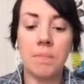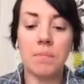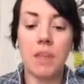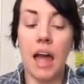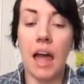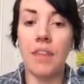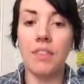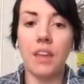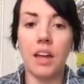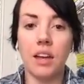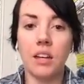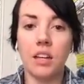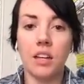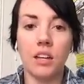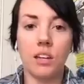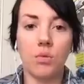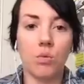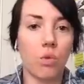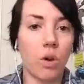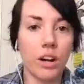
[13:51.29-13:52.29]
And then
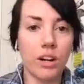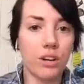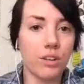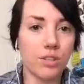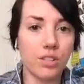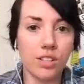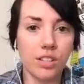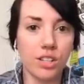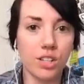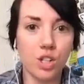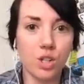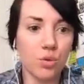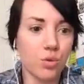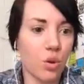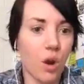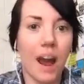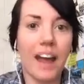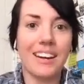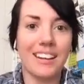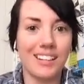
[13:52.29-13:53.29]
writers
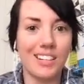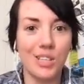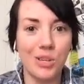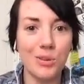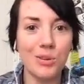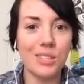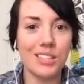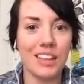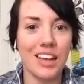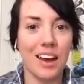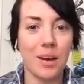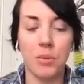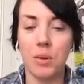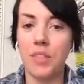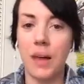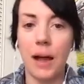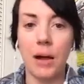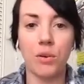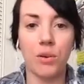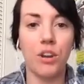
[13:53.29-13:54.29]
try to use that
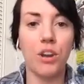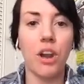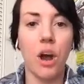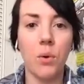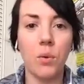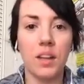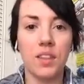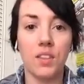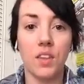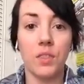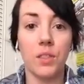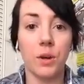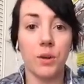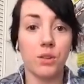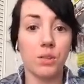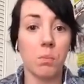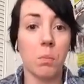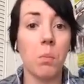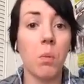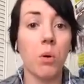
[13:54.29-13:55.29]
without knowing that there is
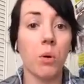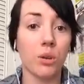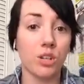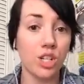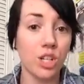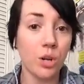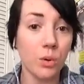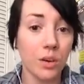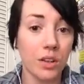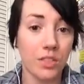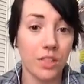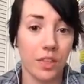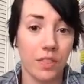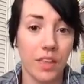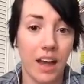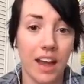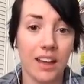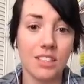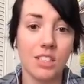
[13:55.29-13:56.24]
more to it than that.